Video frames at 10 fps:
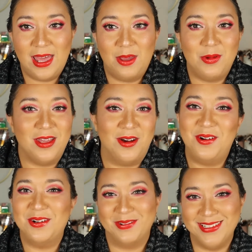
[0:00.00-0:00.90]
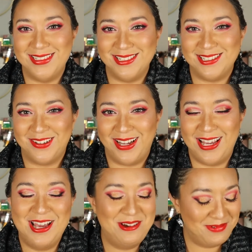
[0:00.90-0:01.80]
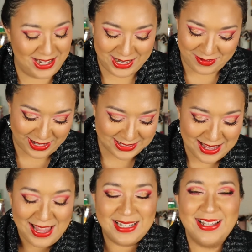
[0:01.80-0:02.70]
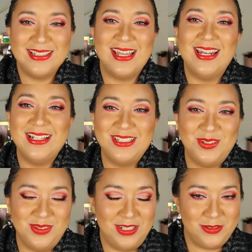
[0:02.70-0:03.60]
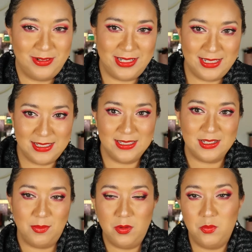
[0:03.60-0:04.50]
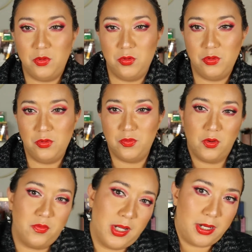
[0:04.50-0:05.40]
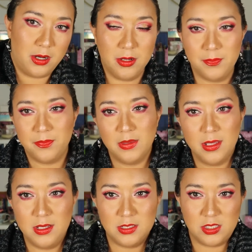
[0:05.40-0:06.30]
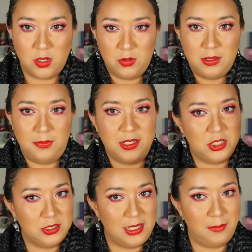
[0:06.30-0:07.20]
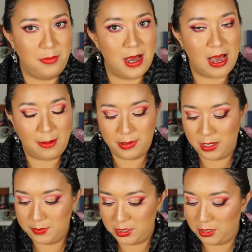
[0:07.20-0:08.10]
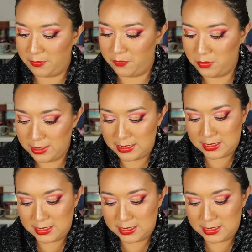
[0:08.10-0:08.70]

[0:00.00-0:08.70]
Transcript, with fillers: and we can all agree to disagree. But anyways, let's get into these releases. I'm gonna move over here so the pictures can pop up and you can fully